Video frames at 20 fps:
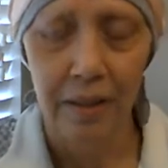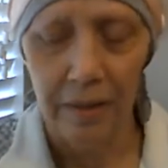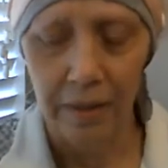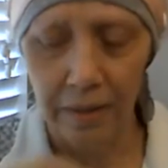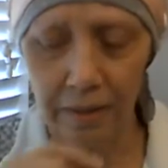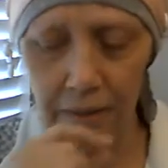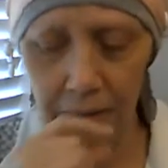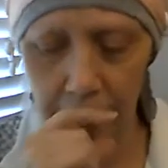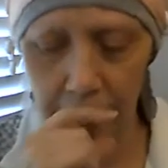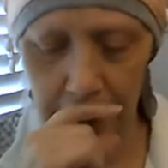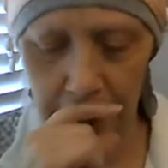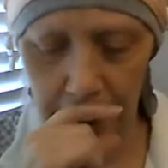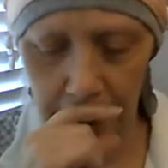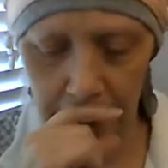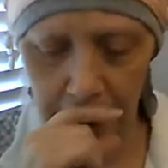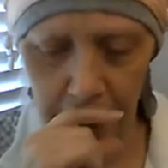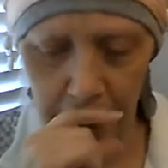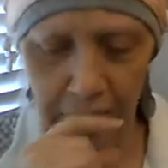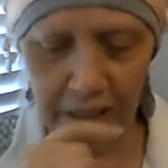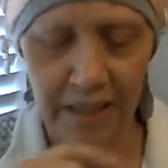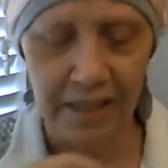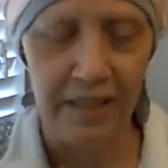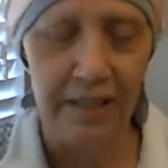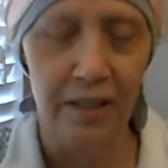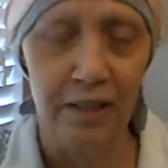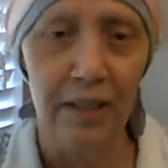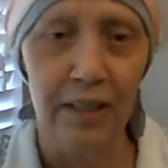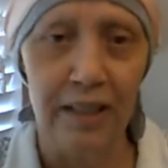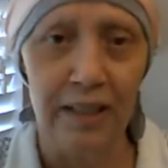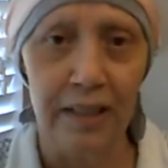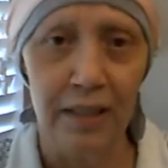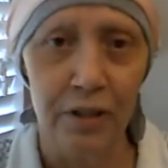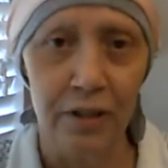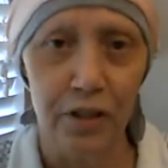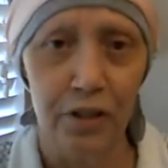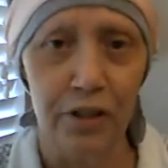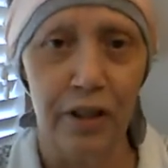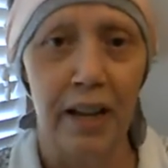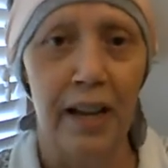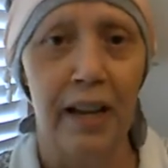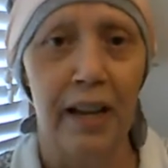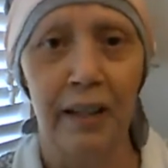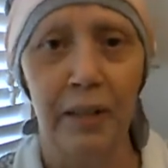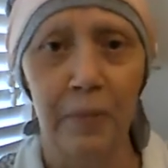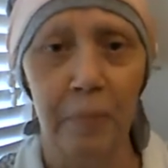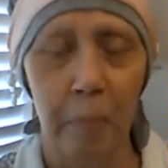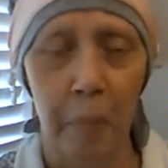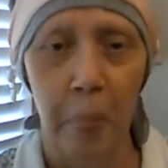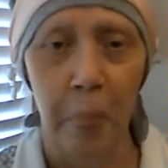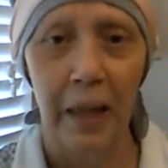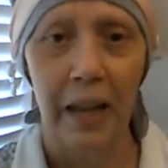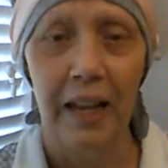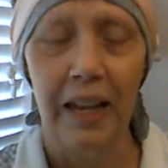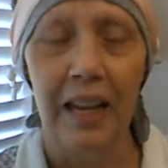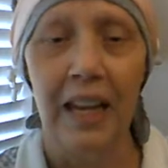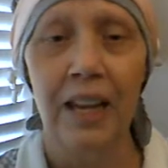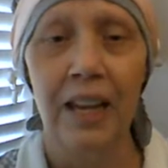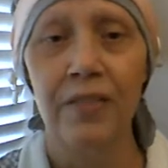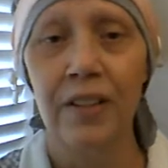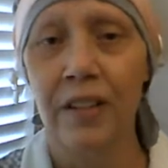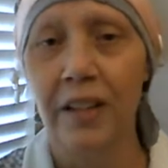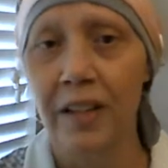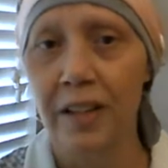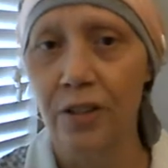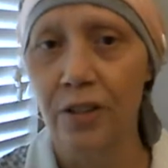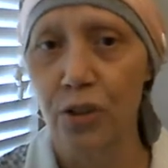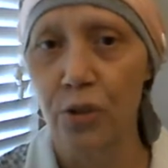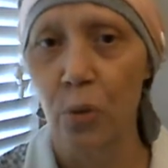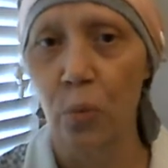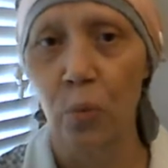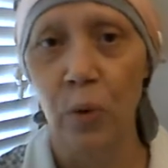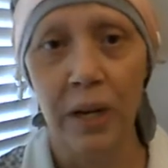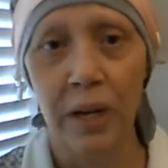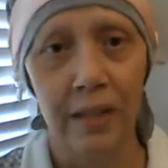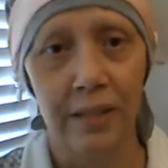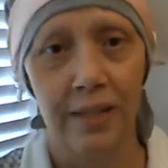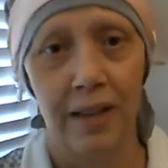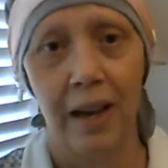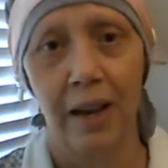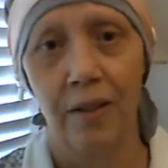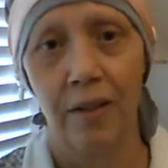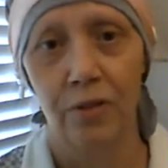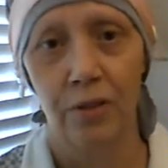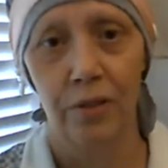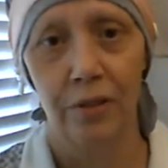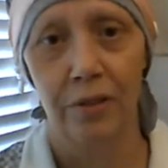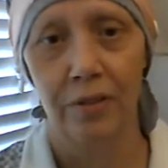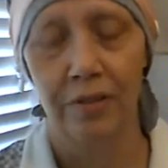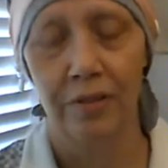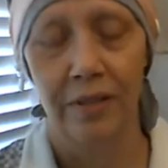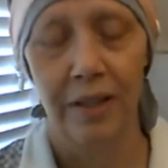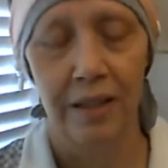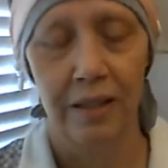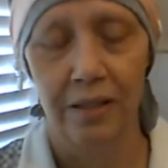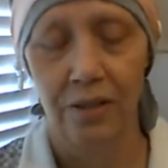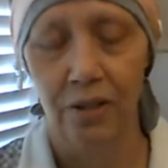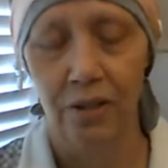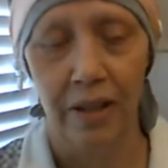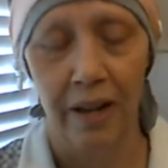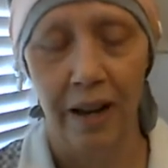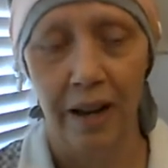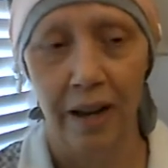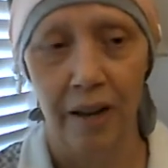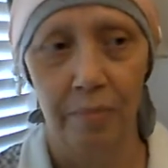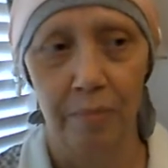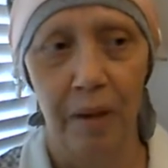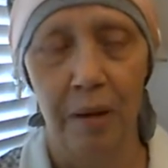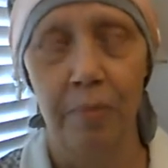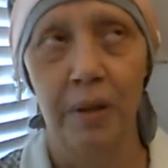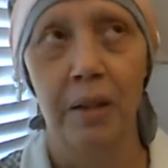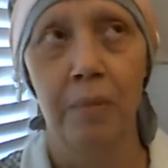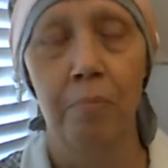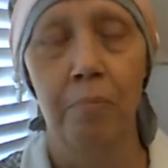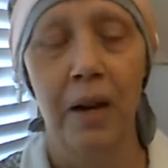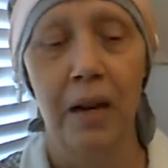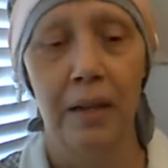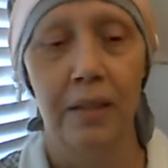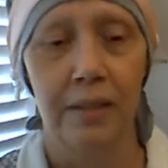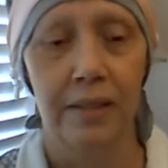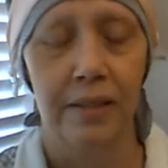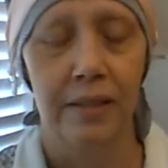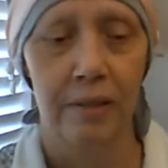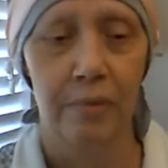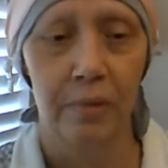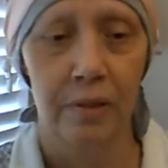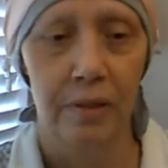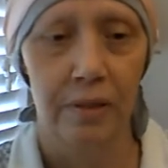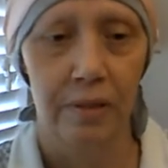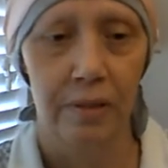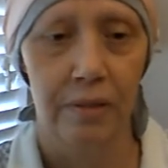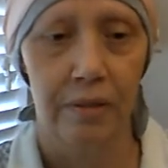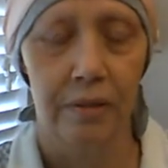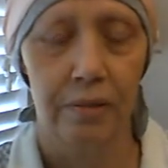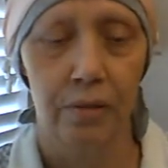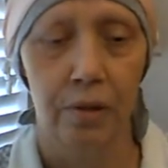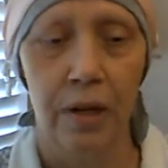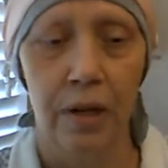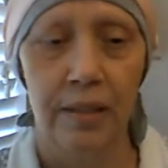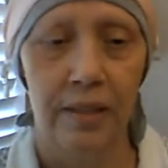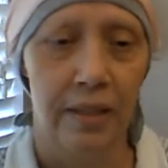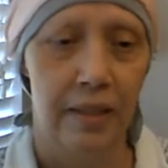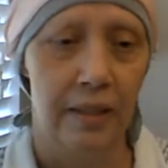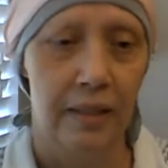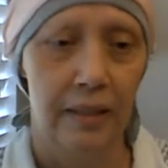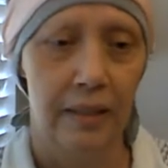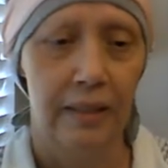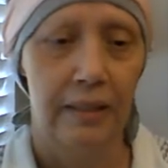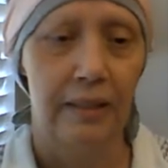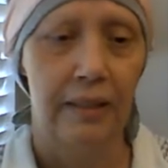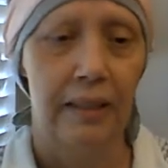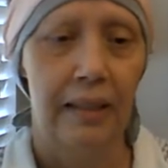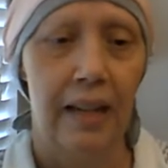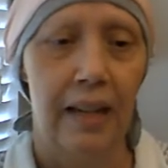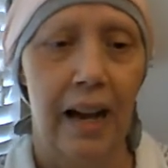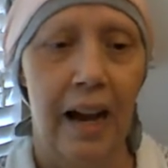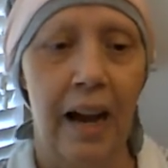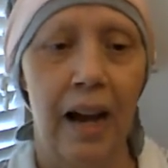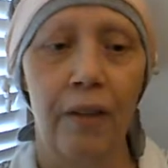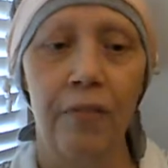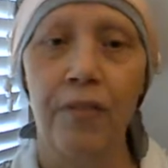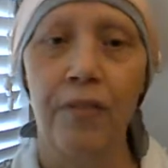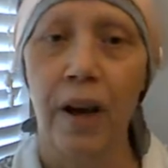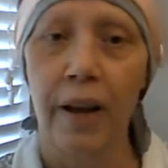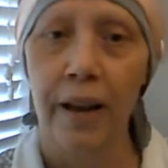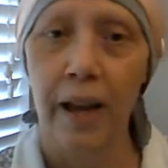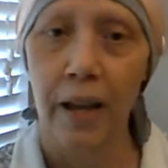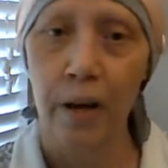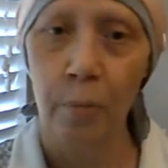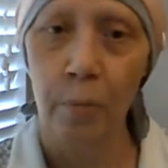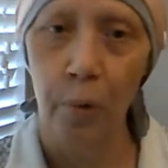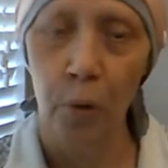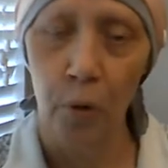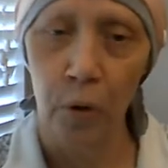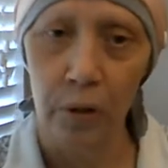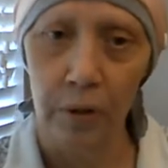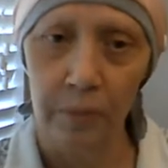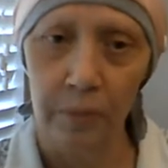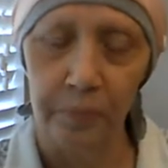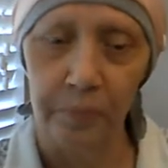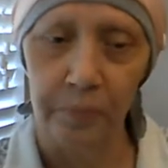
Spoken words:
But it still itched, and even itched weeks after they took it out, maybe months. It was crazy. I've not had a port.